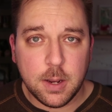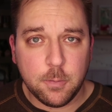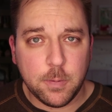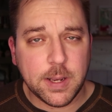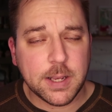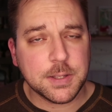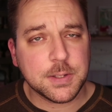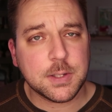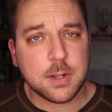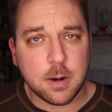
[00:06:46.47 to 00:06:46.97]

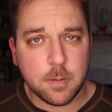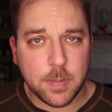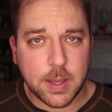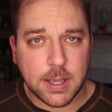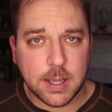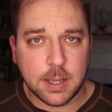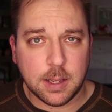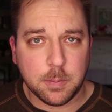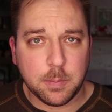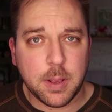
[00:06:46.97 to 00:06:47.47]
we can start
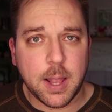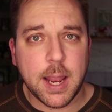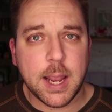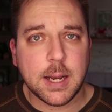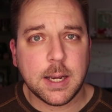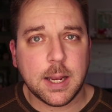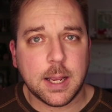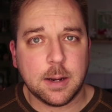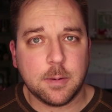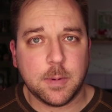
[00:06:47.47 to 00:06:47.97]
making a
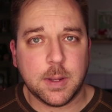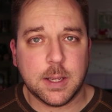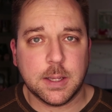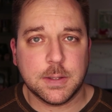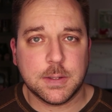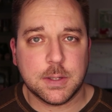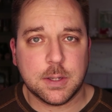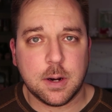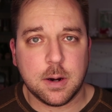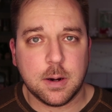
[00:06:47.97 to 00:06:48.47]
plan, and we
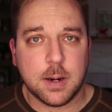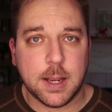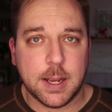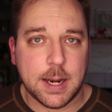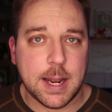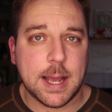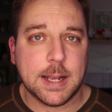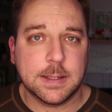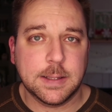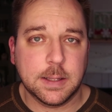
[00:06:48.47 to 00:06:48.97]
can start
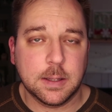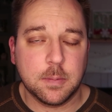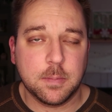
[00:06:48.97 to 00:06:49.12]
enacting